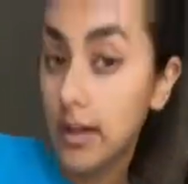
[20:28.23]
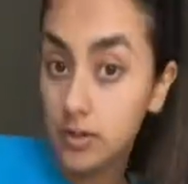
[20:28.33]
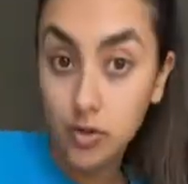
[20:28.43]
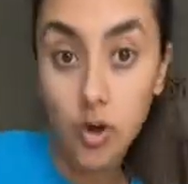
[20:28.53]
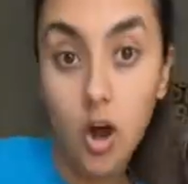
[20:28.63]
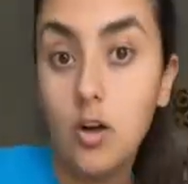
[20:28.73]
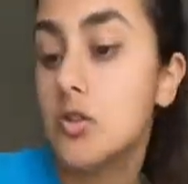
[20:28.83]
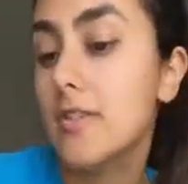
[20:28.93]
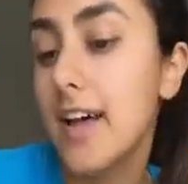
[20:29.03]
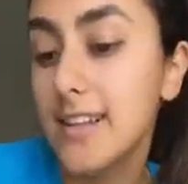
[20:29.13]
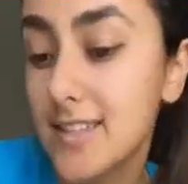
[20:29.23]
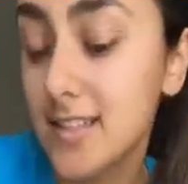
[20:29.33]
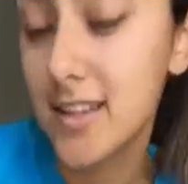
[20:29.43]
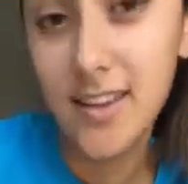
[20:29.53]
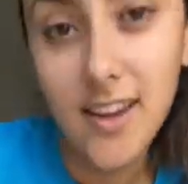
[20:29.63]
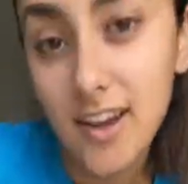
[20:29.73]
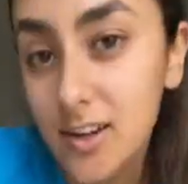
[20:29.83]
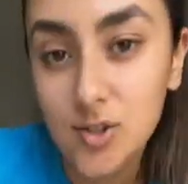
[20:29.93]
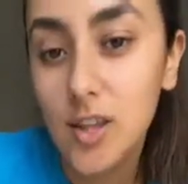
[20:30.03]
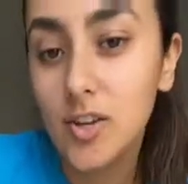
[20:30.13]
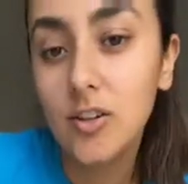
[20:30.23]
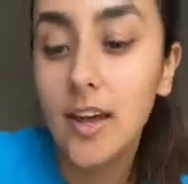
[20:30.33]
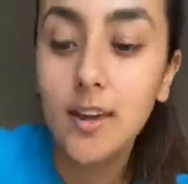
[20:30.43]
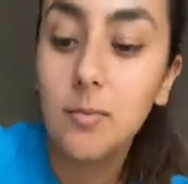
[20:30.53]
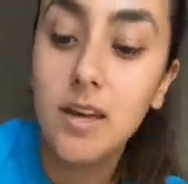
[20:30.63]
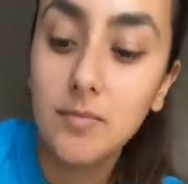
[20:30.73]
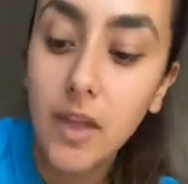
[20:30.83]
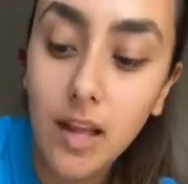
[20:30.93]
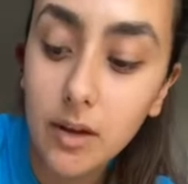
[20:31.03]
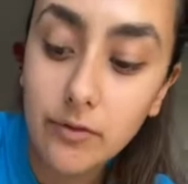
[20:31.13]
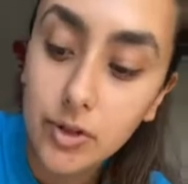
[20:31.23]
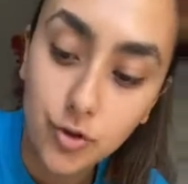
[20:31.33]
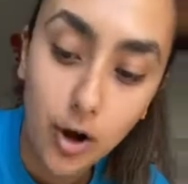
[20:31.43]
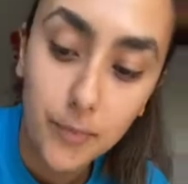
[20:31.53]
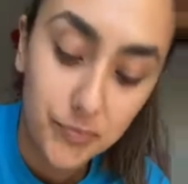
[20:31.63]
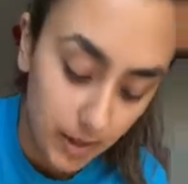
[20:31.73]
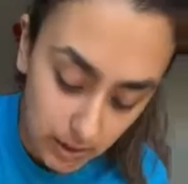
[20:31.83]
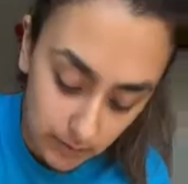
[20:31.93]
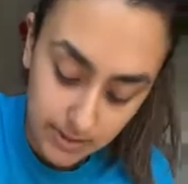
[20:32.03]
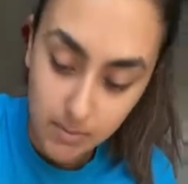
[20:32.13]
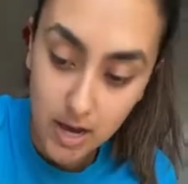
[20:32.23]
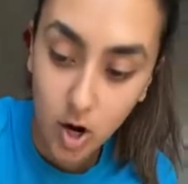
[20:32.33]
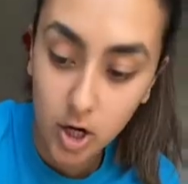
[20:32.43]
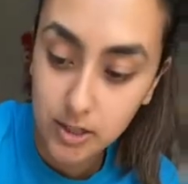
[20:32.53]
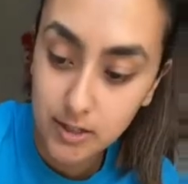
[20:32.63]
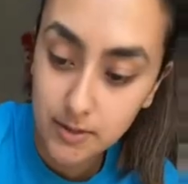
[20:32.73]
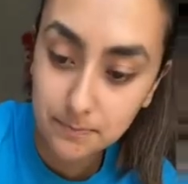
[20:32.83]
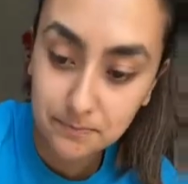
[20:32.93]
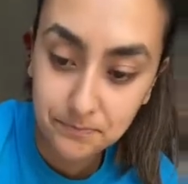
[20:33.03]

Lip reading: like to draw. So then you're like me. I love to draw. I love to make art.